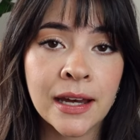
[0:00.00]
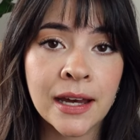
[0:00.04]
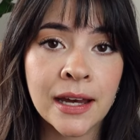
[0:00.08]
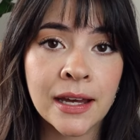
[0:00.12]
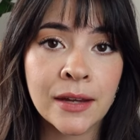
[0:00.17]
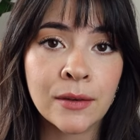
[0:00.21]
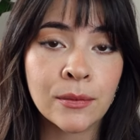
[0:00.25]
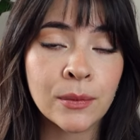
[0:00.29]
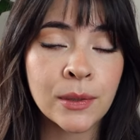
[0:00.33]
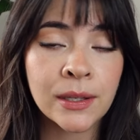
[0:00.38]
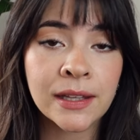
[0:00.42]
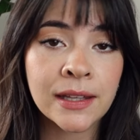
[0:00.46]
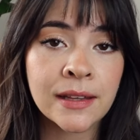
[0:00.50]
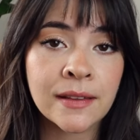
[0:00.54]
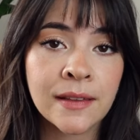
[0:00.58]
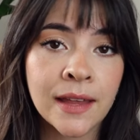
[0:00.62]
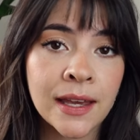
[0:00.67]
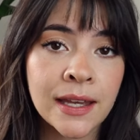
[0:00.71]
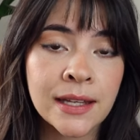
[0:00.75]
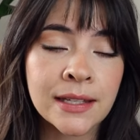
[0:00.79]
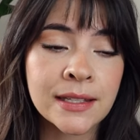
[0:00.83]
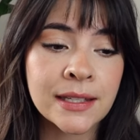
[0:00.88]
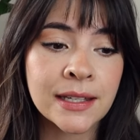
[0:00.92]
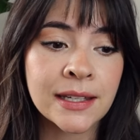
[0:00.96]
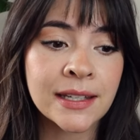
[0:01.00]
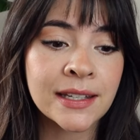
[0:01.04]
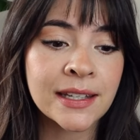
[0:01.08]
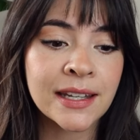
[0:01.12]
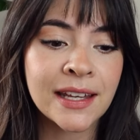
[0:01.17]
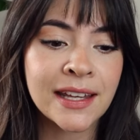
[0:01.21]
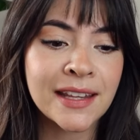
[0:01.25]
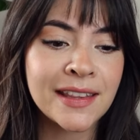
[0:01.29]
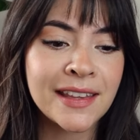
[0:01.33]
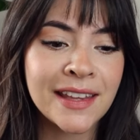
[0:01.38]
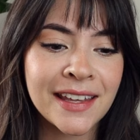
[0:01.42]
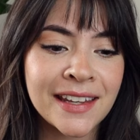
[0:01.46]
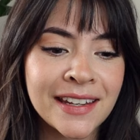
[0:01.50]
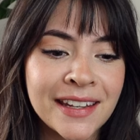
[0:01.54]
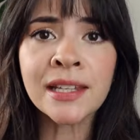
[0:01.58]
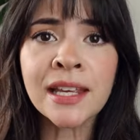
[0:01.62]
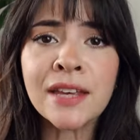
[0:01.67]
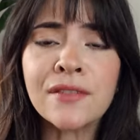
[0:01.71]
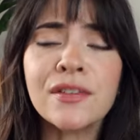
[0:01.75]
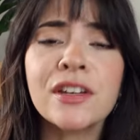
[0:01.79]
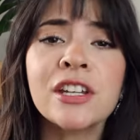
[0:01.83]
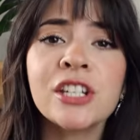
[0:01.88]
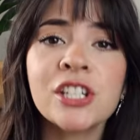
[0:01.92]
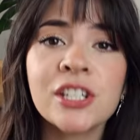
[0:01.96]
I really liked it. And then
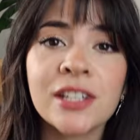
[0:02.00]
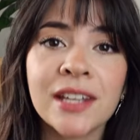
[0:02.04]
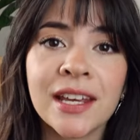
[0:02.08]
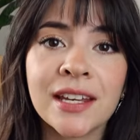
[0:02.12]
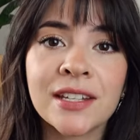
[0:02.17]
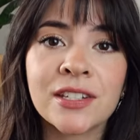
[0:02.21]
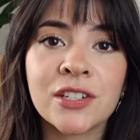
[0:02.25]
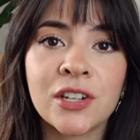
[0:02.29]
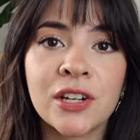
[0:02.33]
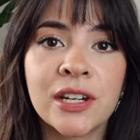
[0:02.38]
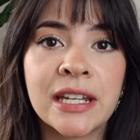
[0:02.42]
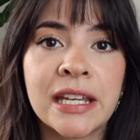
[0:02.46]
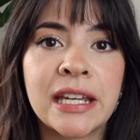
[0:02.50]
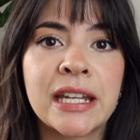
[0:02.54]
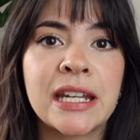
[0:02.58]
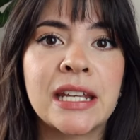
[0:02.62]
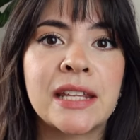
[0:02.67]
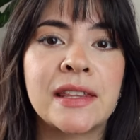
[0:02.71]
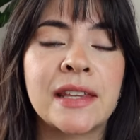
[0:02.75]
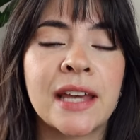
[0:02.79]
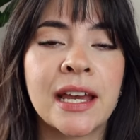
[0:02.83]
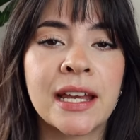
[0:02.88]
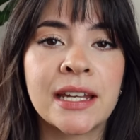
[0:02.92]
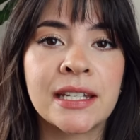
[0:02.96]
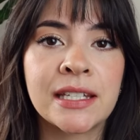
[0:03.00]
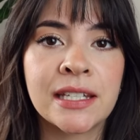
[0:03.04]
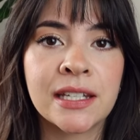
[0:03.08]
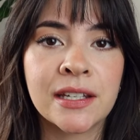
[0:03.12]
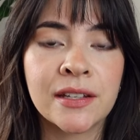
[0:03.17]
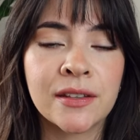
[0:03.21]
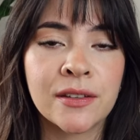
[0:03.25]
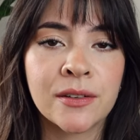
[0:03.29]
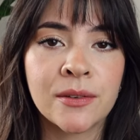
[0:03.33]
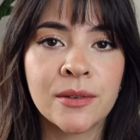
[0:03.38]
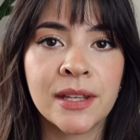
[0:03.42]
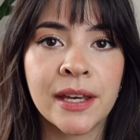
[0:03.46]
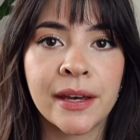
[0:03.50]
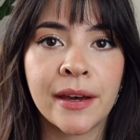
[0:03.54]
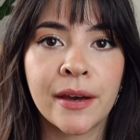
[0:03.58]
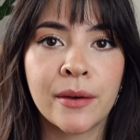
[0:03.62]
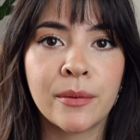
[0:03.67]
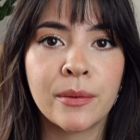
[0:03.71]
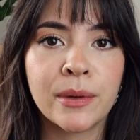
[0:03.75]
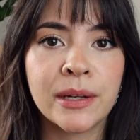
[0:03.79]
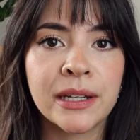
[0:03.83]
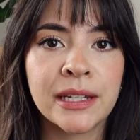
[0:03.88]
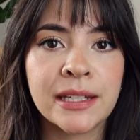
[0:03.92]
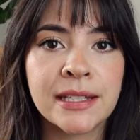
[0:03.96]
eventually I started getting the idea though that I
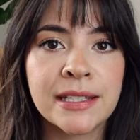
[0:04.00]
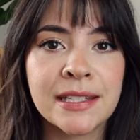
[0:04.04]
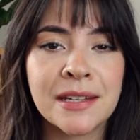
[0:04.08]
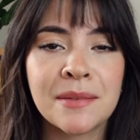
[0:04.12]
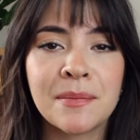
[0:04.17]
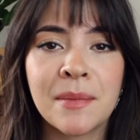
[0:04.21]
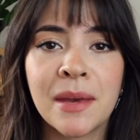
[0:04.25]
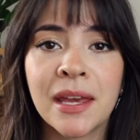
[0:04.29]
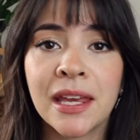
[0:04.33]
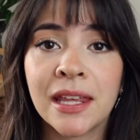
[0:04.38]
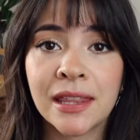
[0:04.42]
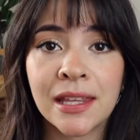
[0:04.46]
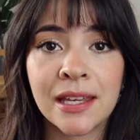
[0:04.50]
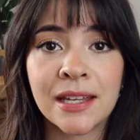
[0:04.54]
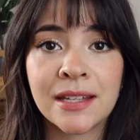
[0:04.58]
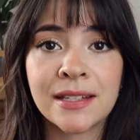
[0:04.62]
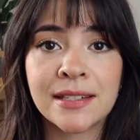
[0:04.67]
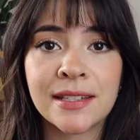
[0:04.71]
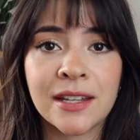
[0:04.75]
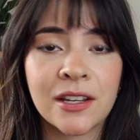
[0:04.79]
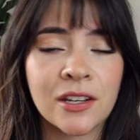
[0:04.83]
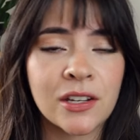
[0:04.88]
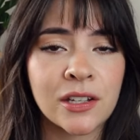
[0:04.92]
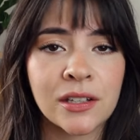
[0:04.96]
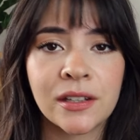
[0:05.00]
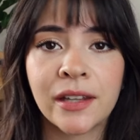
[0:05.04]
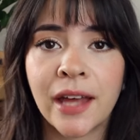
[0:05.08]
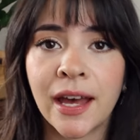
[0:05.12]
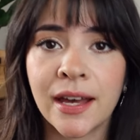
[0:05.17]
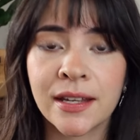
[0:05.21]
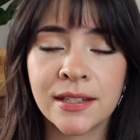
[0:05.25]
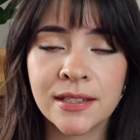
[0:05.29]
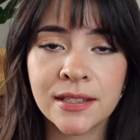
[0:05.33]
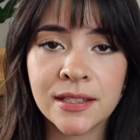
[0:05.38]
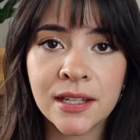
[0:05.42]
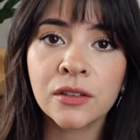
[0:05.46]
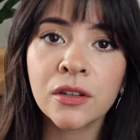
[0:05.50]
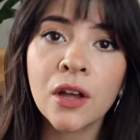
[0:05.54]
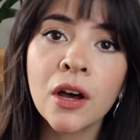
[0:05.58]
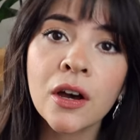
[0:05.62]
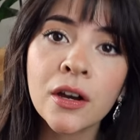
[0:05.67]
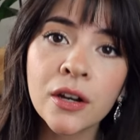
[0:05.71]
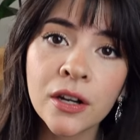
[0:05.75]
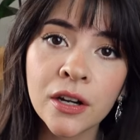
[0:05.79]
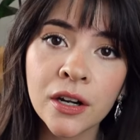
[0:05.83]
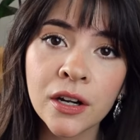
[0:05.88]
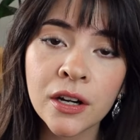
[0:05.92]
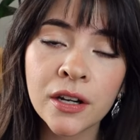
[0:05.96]
wanted to make things that could last
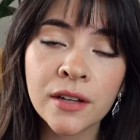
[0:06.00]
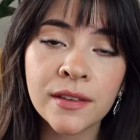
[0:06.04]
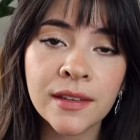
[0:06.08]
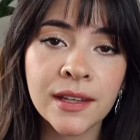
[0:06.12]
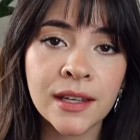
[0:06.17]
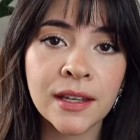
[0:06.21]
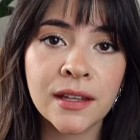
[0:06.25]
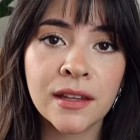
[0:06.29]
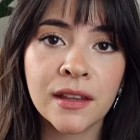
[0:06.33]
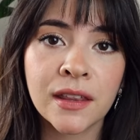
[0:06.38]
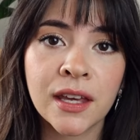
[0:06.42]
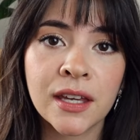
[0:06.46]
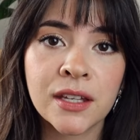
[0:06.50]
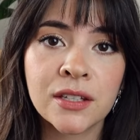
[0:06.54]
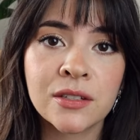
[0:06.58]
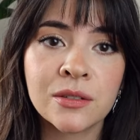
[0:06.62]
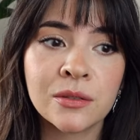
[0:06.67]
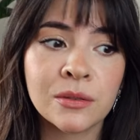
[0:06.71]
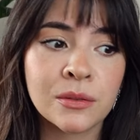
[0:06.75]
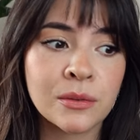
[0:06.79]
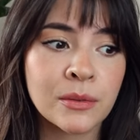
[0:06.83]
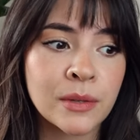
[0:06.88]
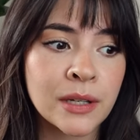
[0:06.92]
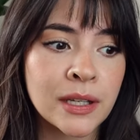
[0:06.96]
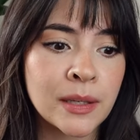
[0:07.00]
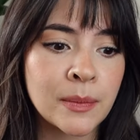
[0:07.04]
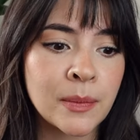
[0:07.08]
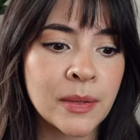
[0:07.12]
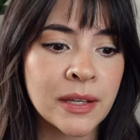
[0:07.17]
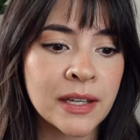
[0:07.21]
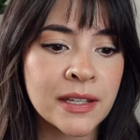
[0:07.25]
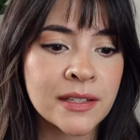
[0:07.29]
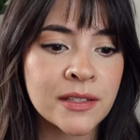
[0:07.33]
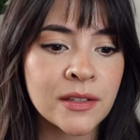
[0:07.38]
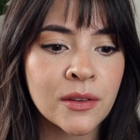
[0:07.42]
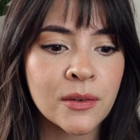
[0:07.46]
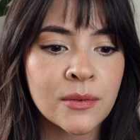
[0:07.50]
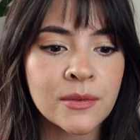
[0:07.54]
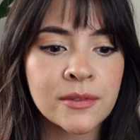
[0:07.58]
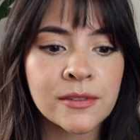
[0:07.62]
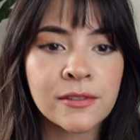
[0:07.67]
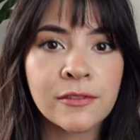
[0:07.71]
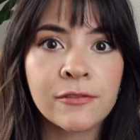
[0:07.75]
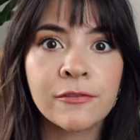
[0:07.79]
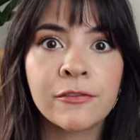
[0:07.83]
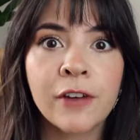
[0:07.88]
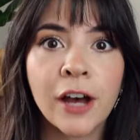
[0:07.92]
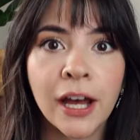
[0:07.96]
longer than clay jewelry, because although it
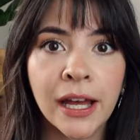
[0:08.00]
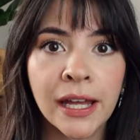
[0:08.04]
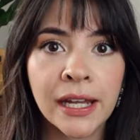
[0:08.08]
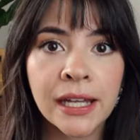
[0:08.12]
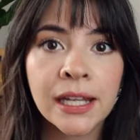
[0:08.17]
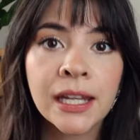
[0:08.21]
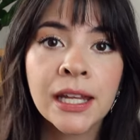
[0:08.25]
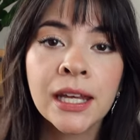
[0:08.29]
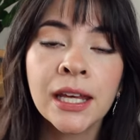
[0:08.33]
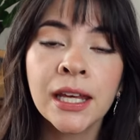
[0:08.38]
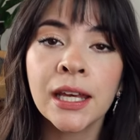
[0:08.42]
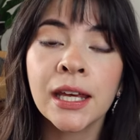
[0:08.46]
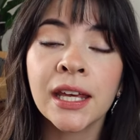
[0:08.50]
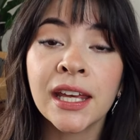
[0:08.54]
was fun,